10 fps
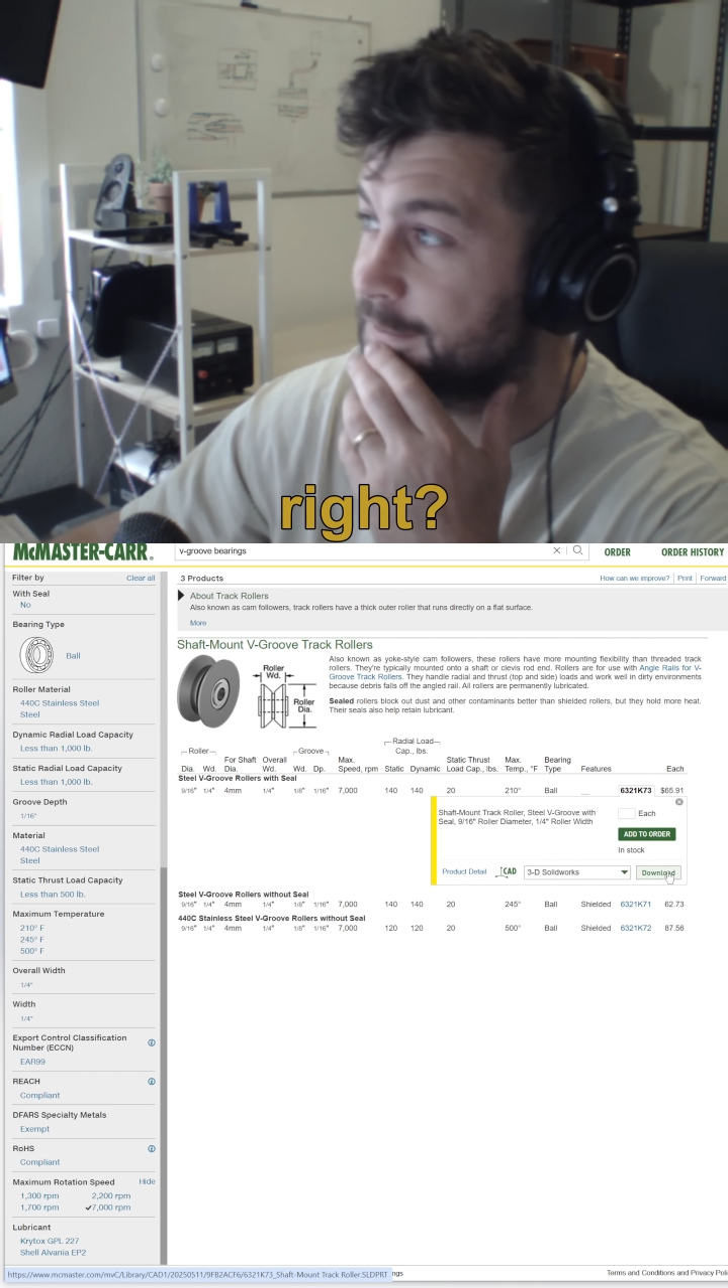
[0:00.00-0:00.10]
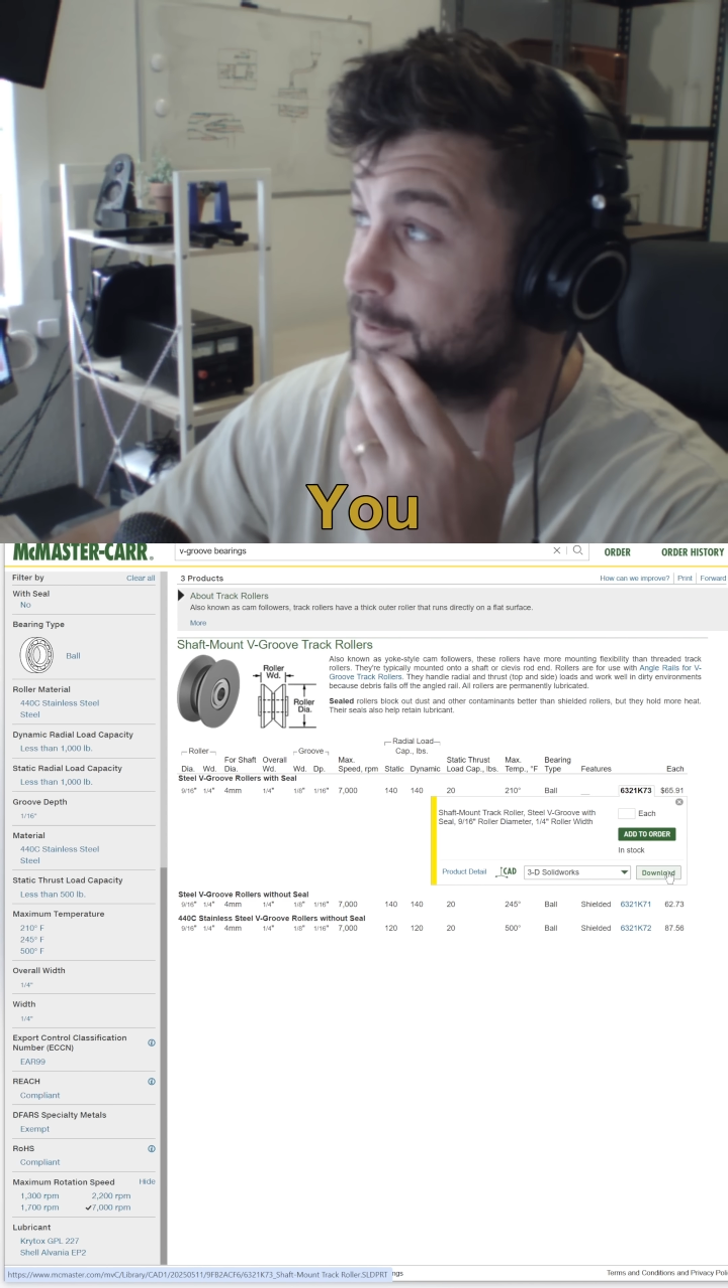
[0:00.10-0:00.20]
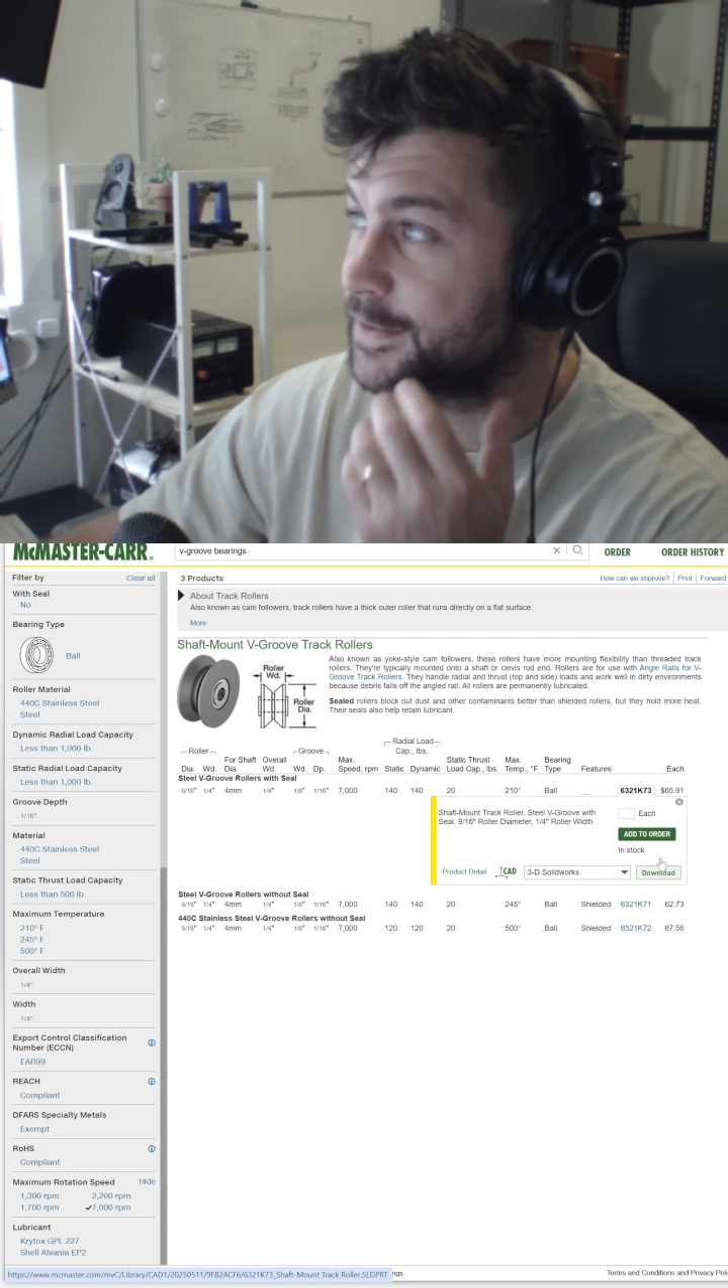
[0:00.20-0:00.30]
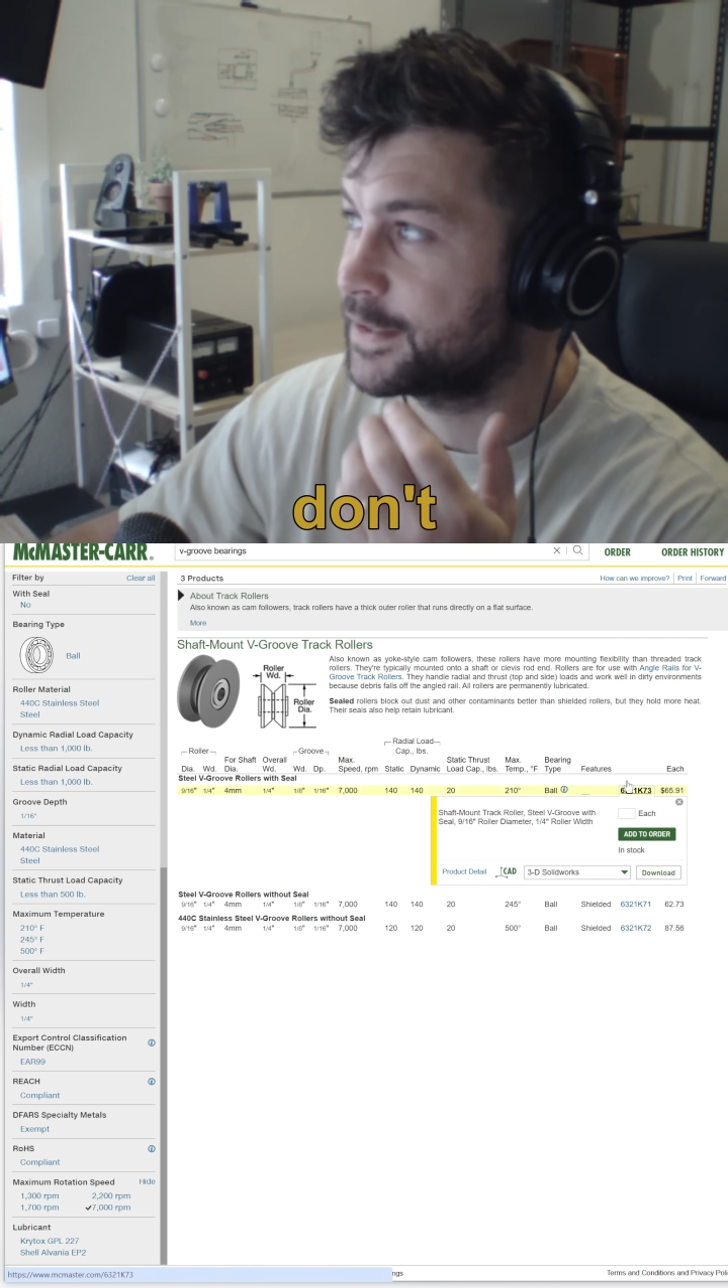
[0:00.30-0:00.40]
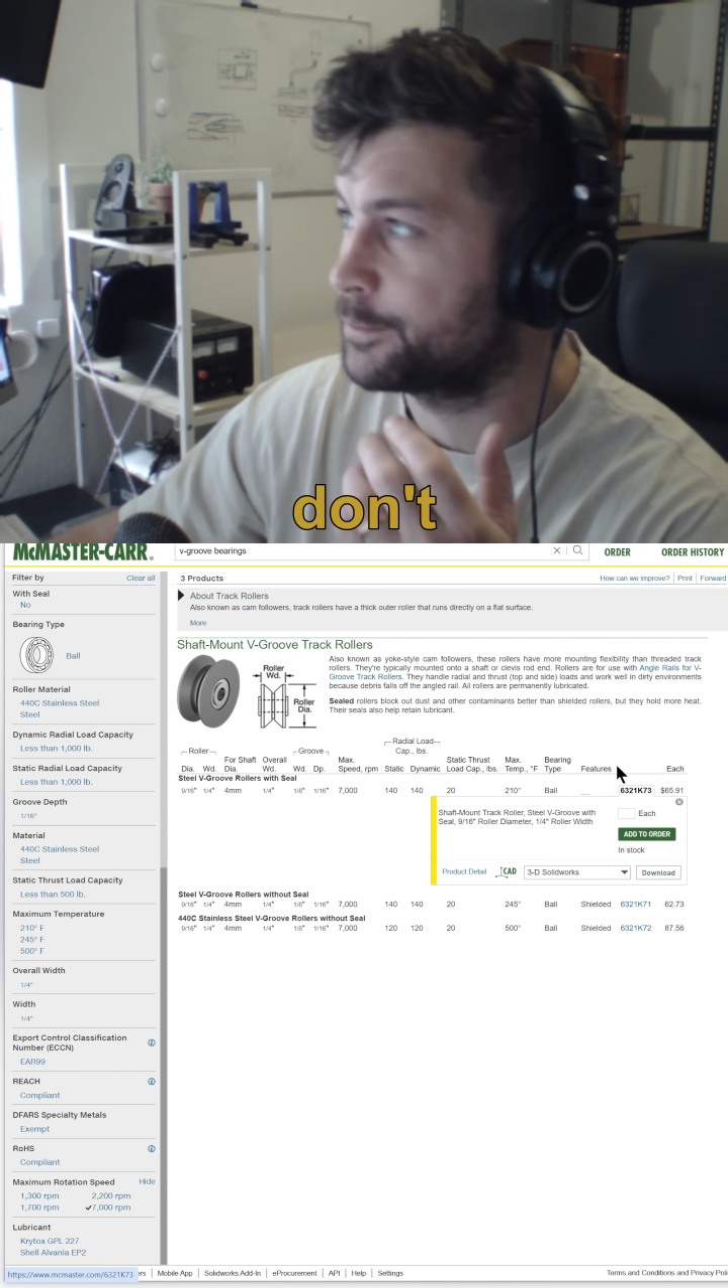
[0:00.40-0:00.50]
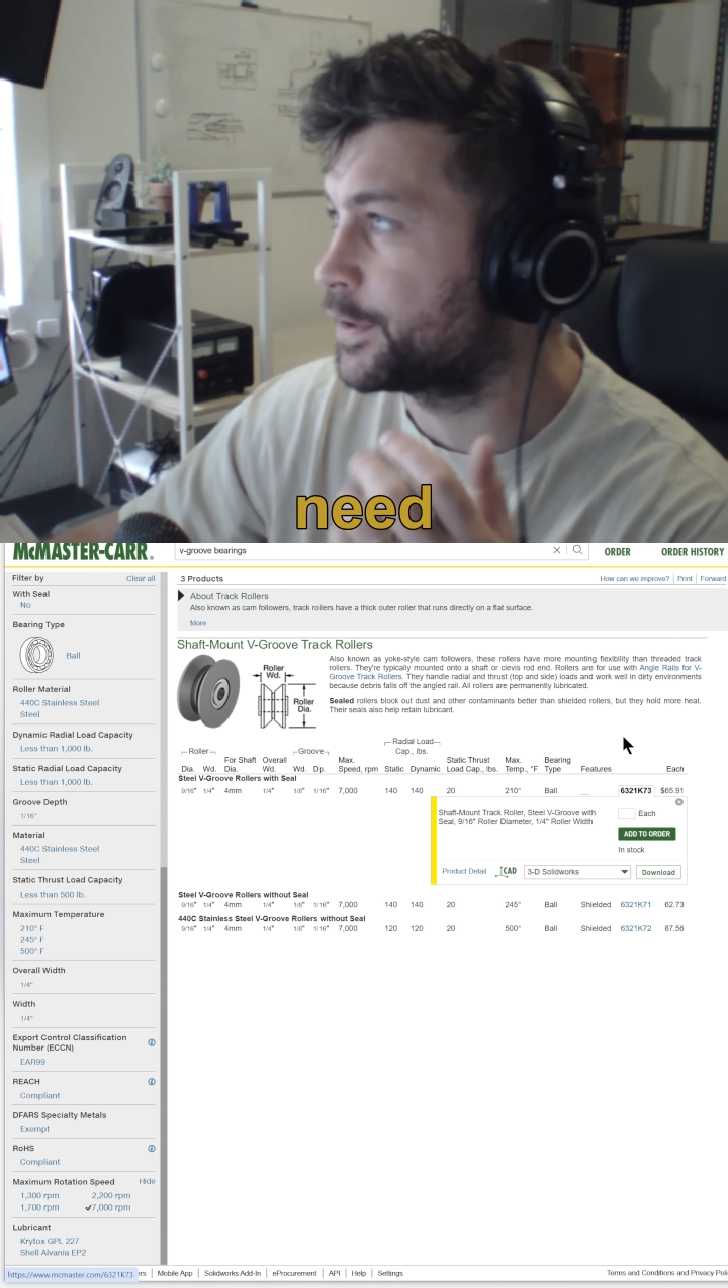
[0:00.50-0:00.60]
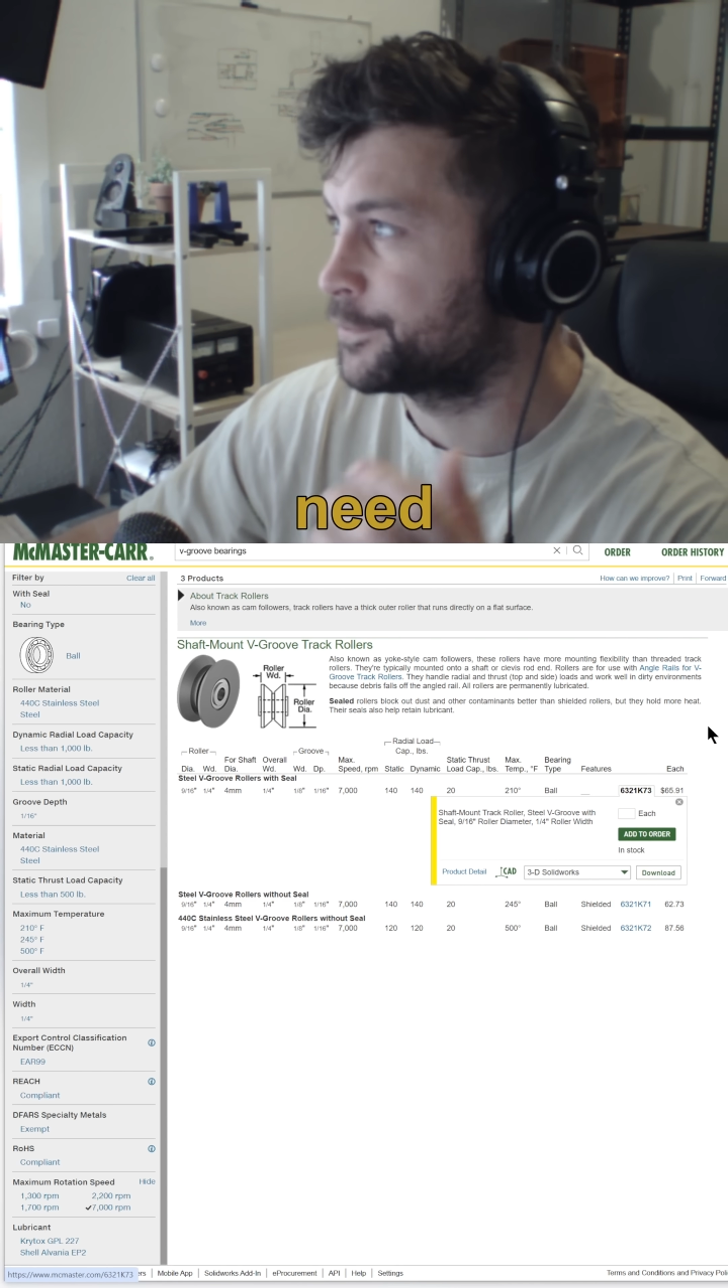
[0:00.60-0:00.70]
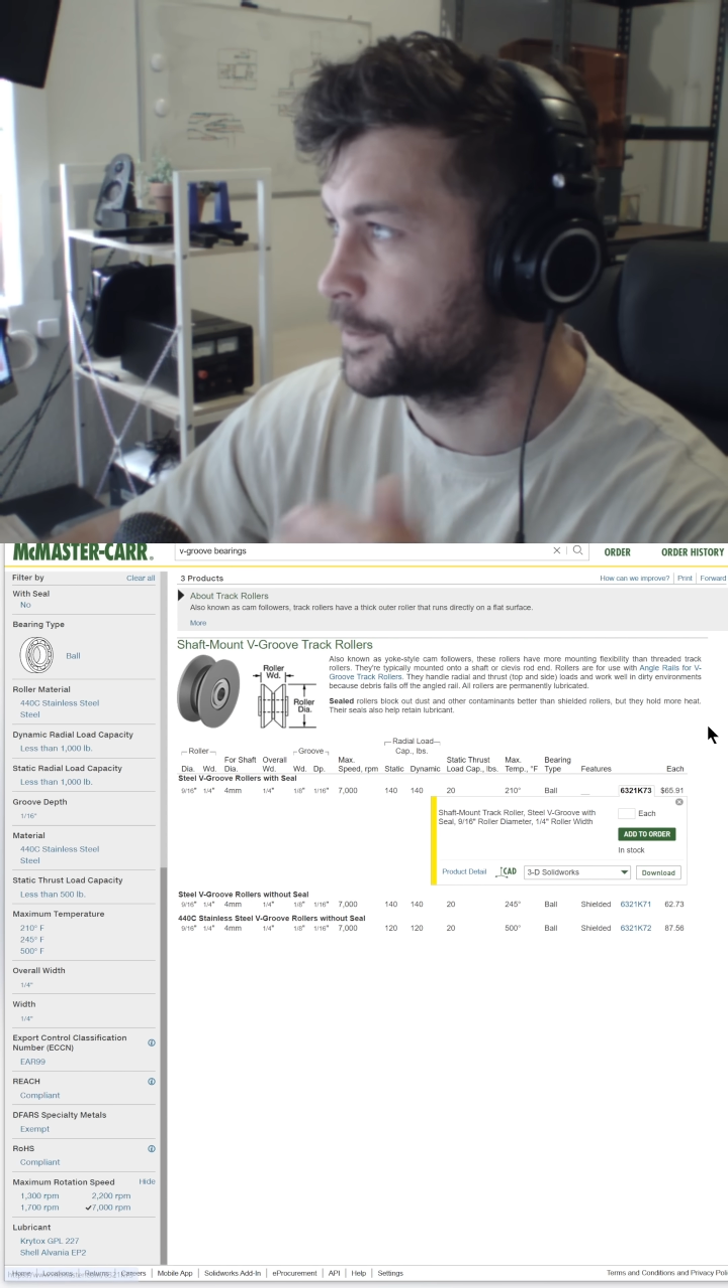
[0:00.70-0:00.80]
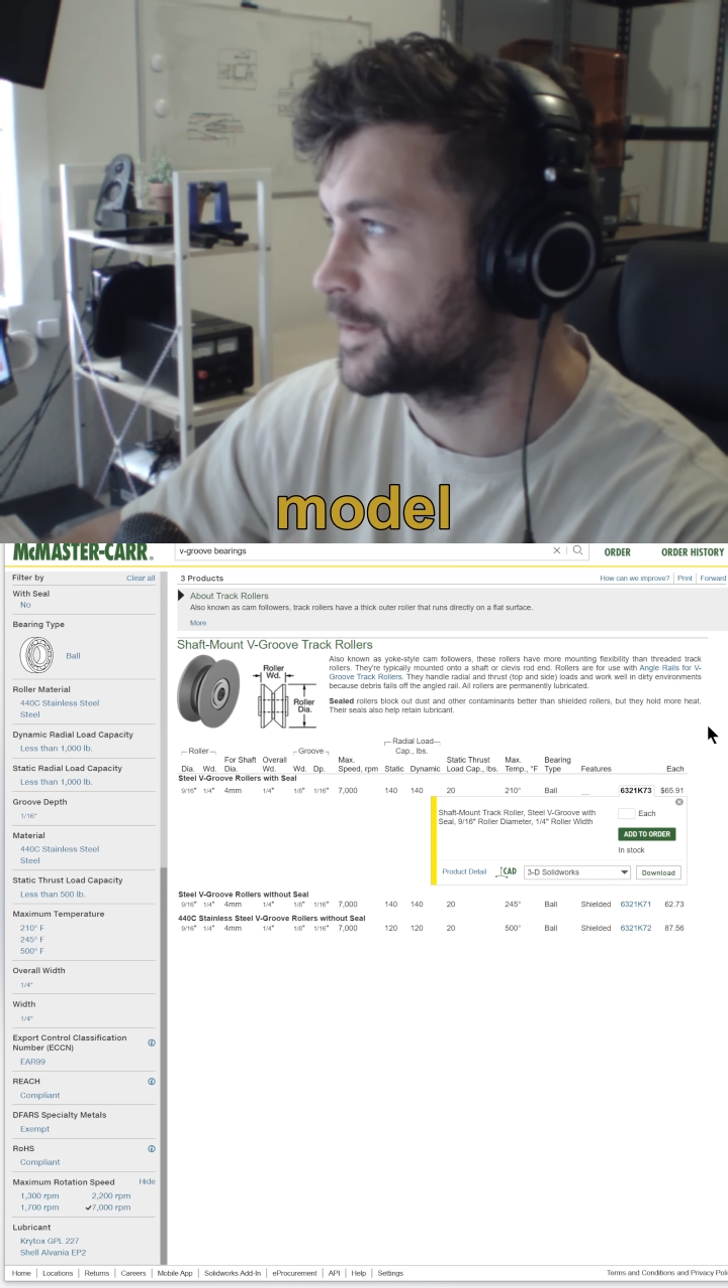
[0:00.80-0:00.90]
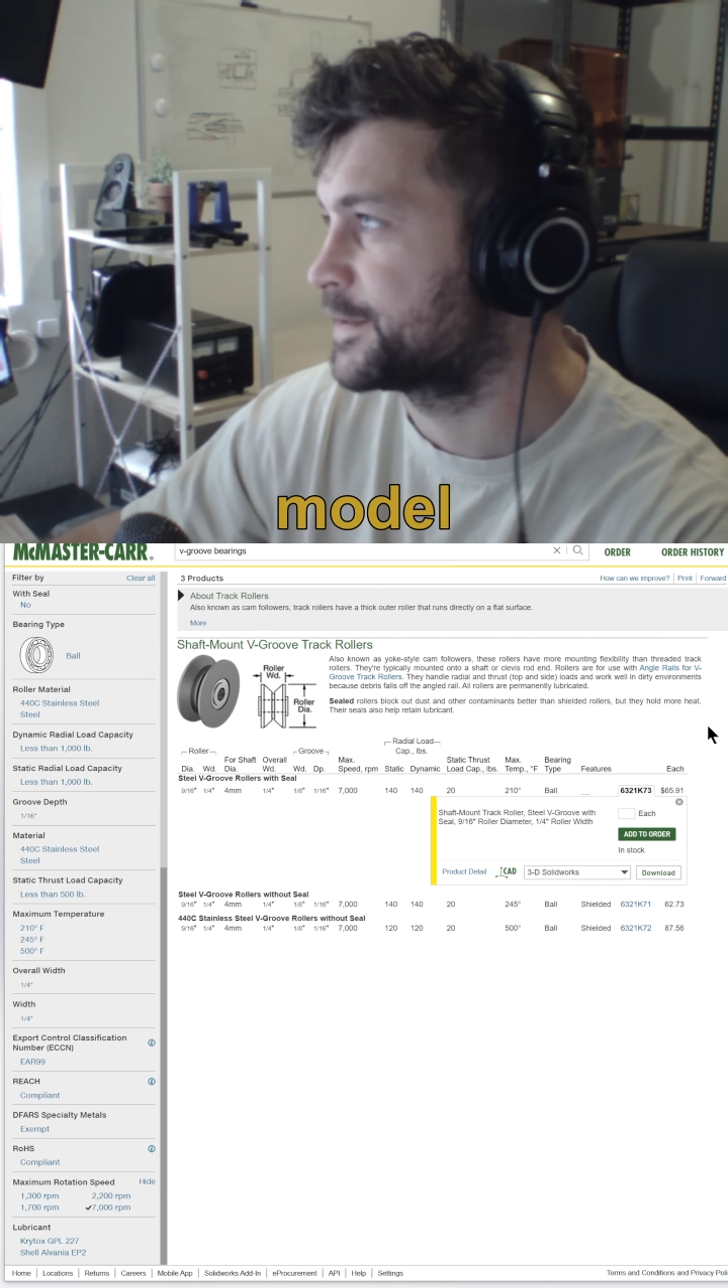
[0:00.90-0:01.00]
You don't need to
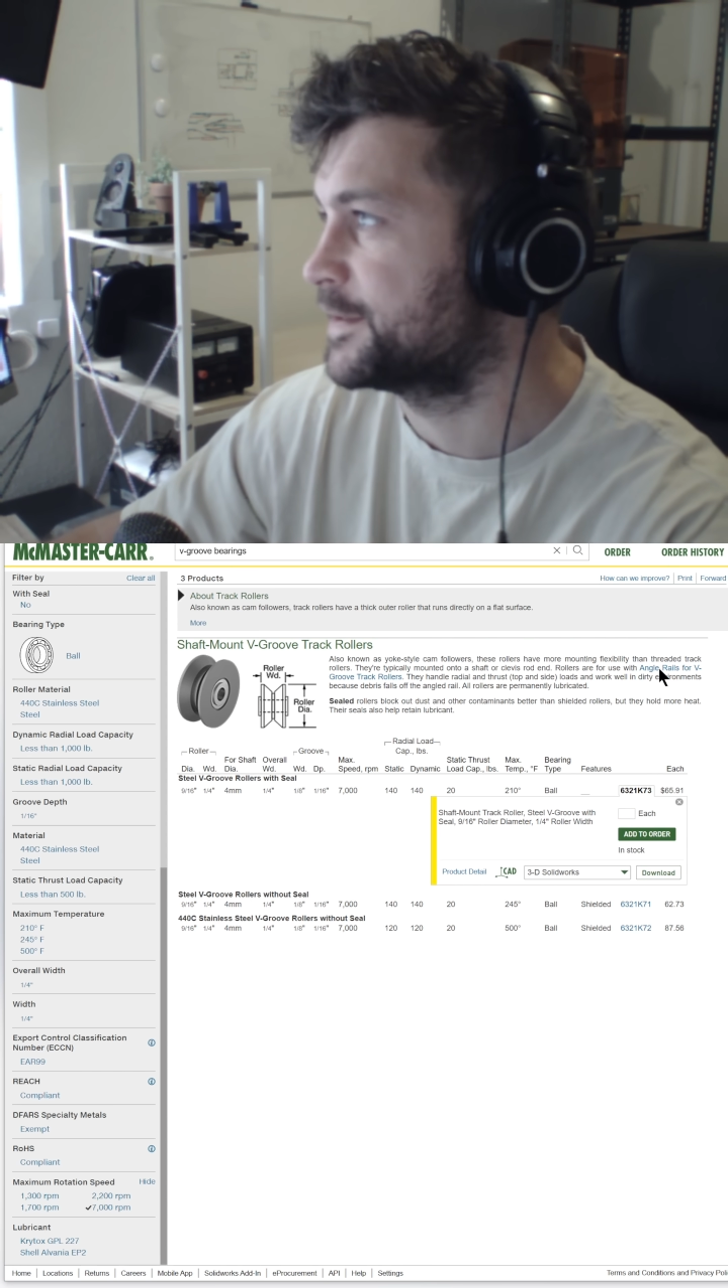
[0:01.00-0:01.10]
model this